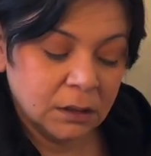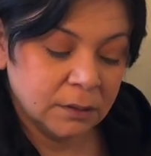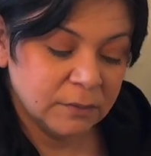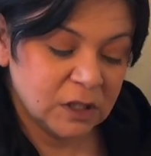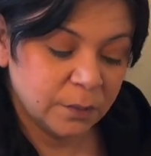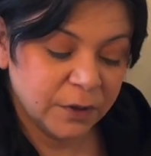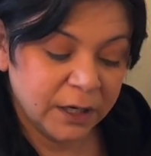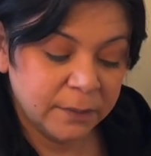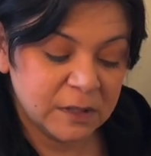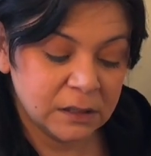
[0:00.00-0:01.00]
So
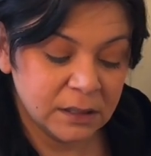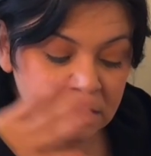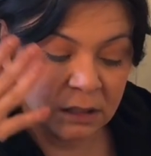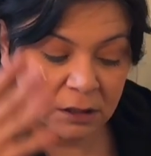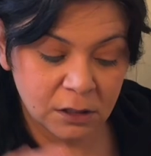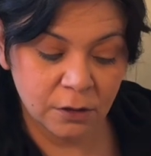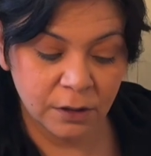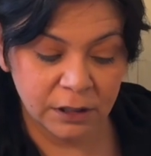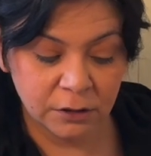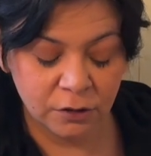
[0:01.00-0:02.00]
perhaps listening to your
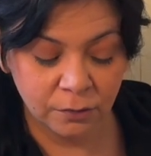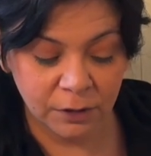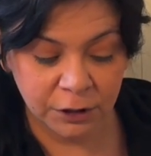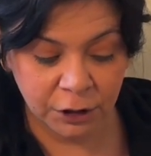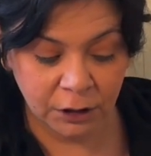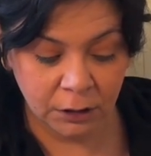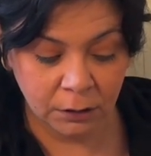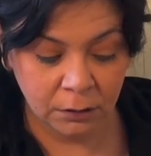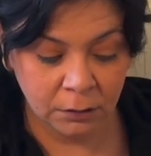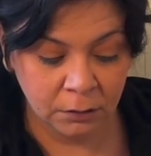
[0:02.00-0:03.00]

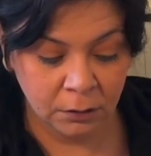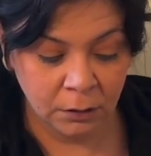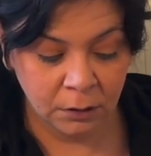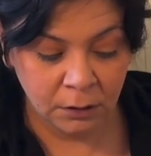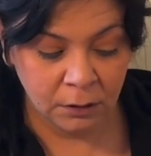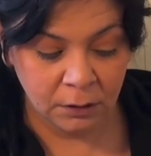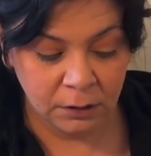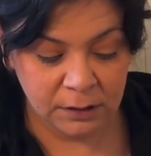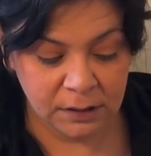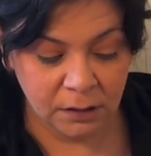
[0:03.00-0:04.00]
intuition.
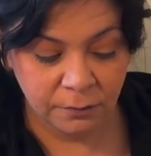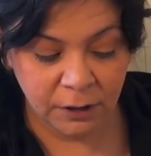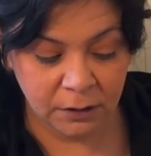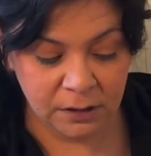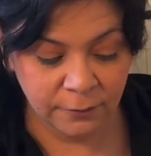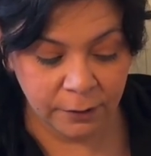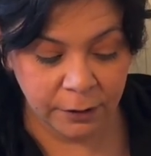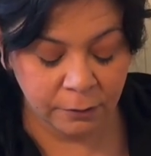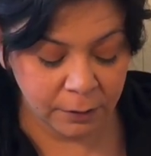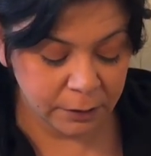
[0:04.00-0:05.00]
Let's see, what else for
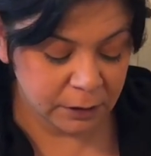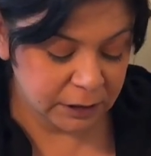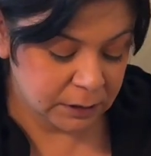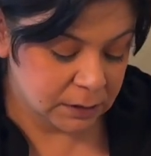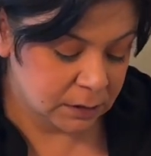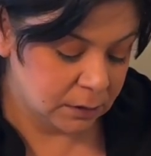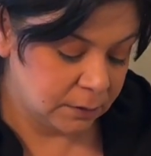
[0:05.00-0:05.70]
Aquarius?